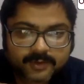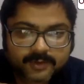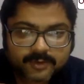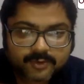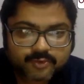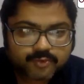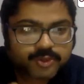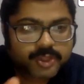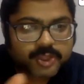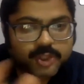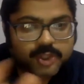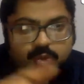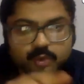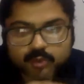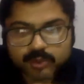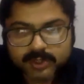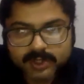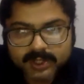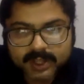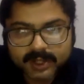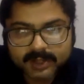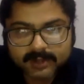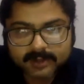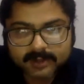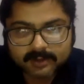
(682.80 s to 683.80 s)
to the
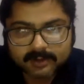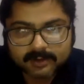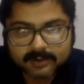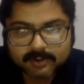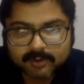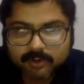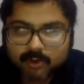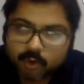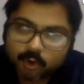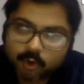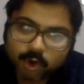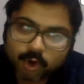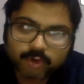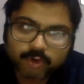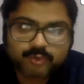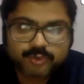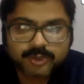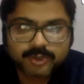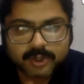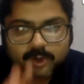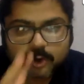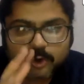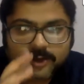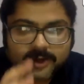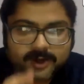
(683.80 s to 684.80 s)
union or to
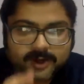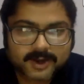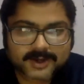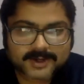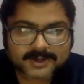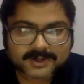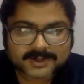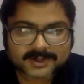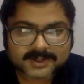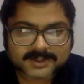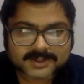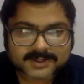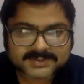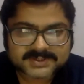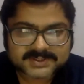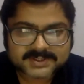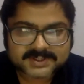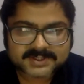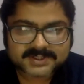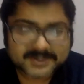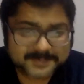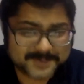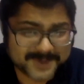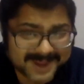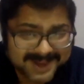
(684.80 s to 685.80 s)
the concurrent list.
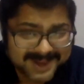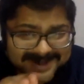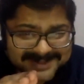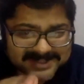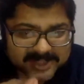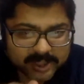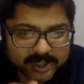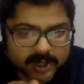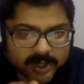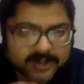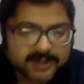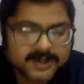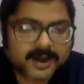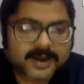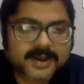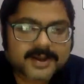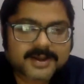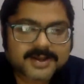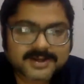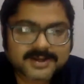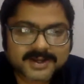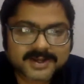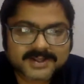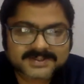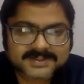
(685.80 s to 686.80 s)
Typically, it's the
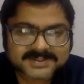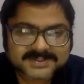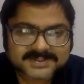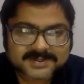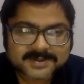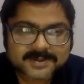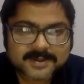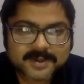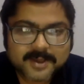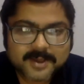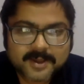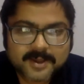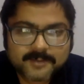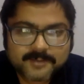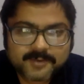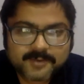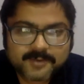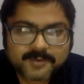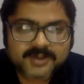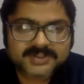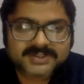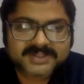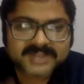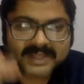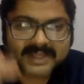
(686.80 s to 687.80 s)
concurrent list
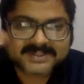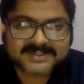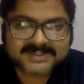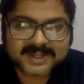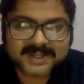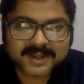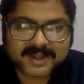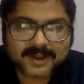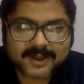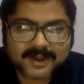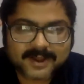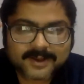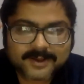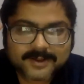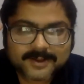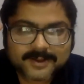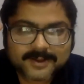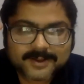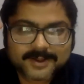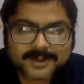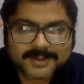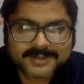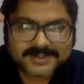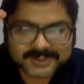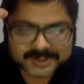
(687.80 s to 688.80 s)
because that's a
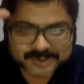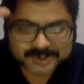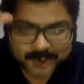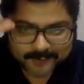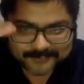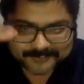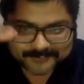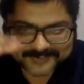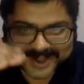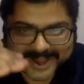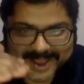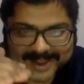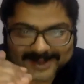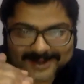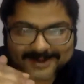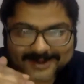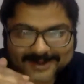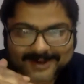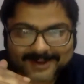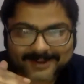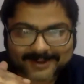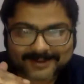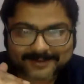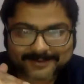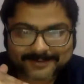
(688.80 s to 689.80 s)
it's a soft
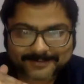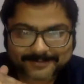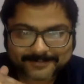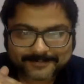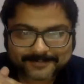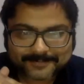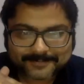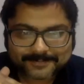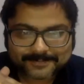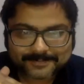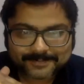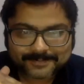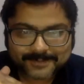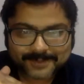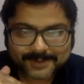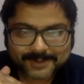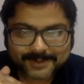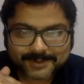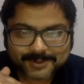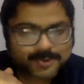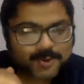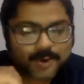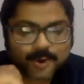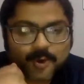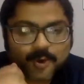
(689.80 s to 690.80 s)
landing.
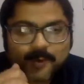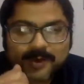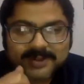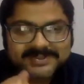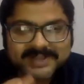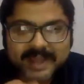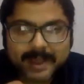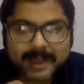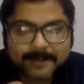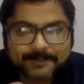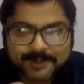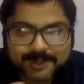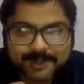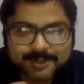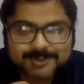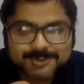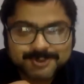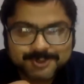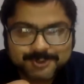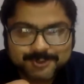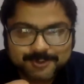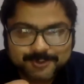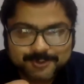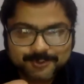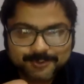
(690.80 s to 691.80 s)
You don't know what's happening to
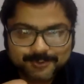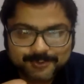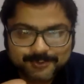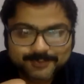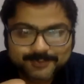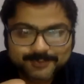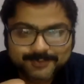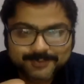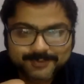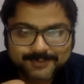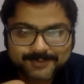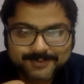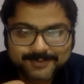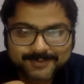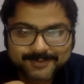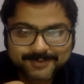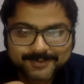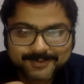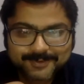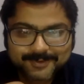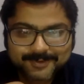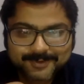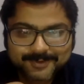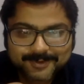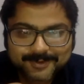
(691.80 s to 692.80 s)
you,
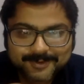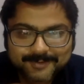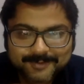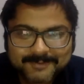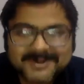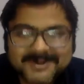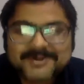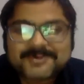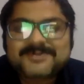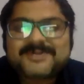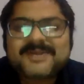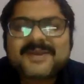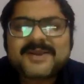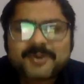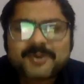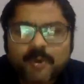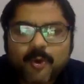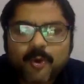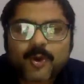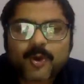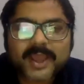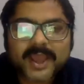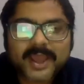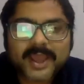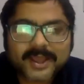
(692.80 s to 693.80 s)
but you think,
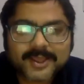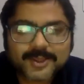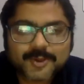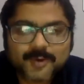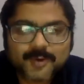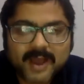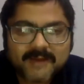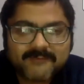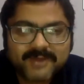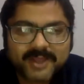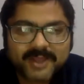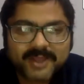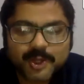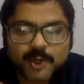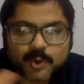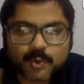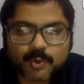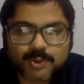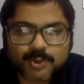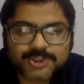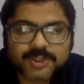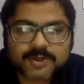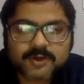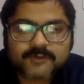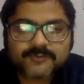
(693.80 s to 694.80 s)
okay, you have an
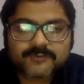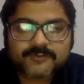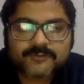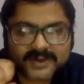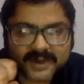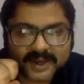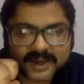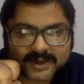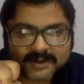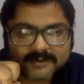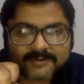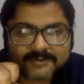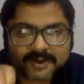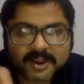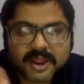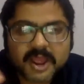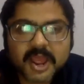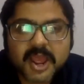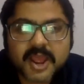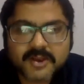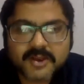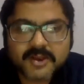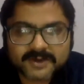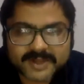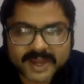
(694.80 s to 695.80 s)
illusion of reten re
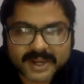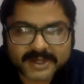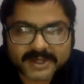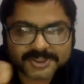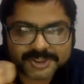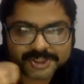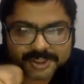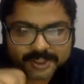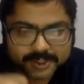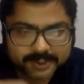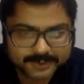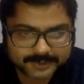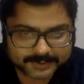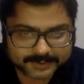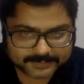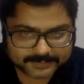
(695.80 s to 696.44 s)
retention,